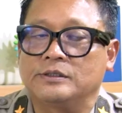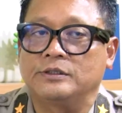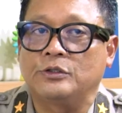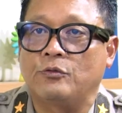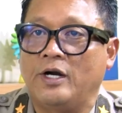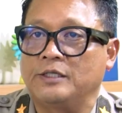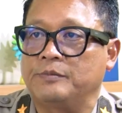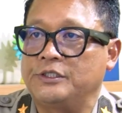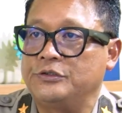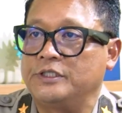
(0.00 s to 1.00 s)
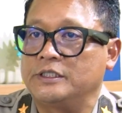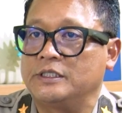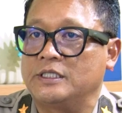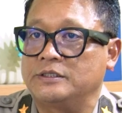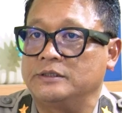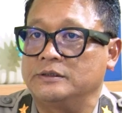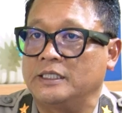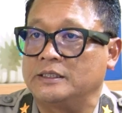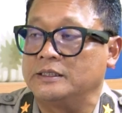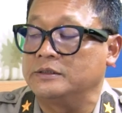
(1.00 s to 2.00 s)
required by United Nations
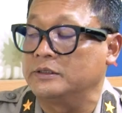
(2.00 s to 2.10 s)
at least